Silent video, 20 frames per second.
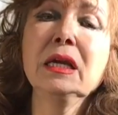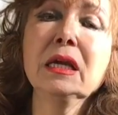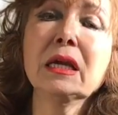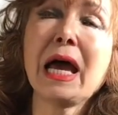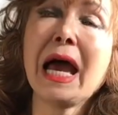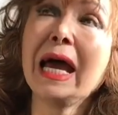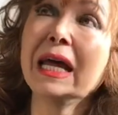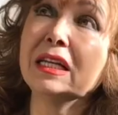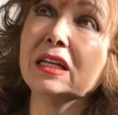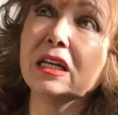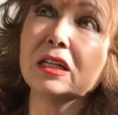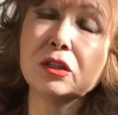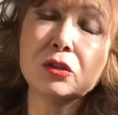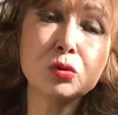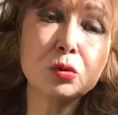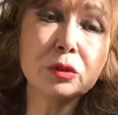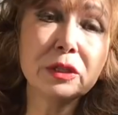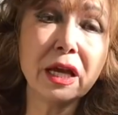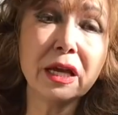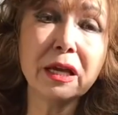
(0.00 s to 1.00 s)
And
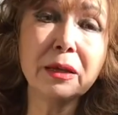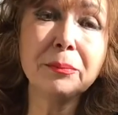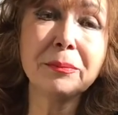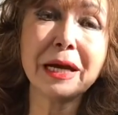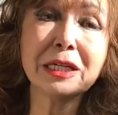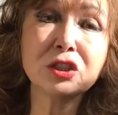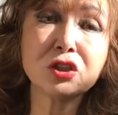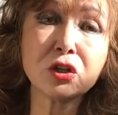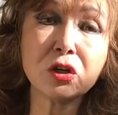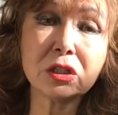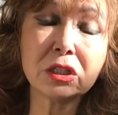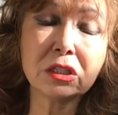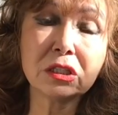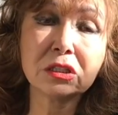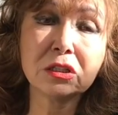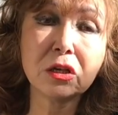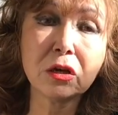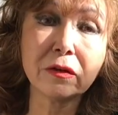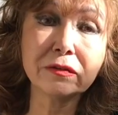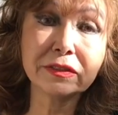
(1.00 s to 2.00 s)
today,
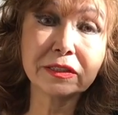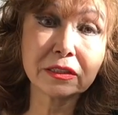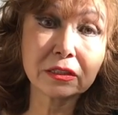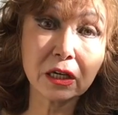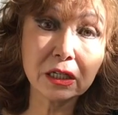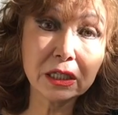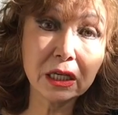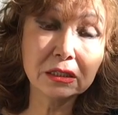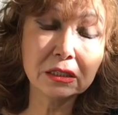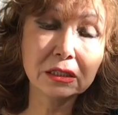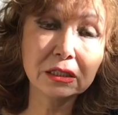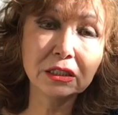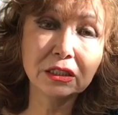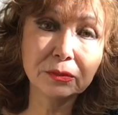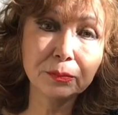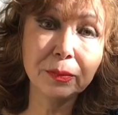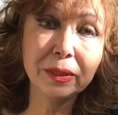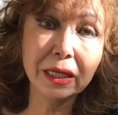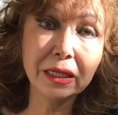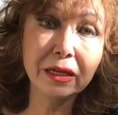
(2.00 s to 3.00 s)
majority of scientists
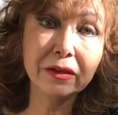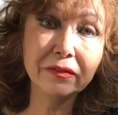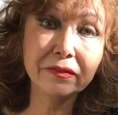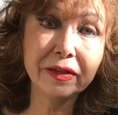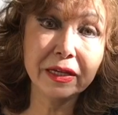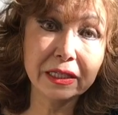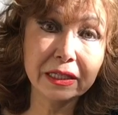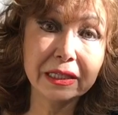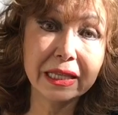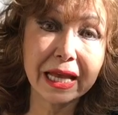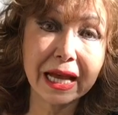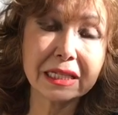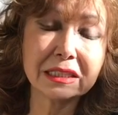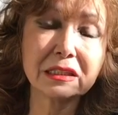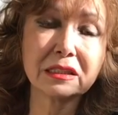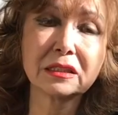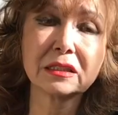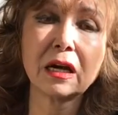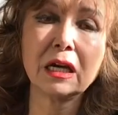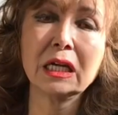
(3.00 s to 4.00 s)
believe in that
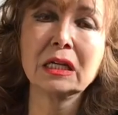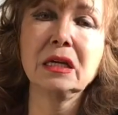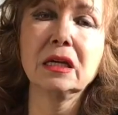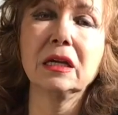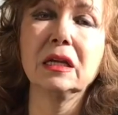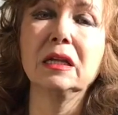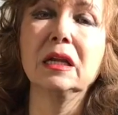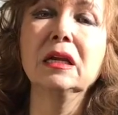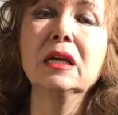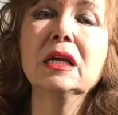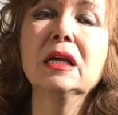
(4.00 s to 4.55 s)
cycle.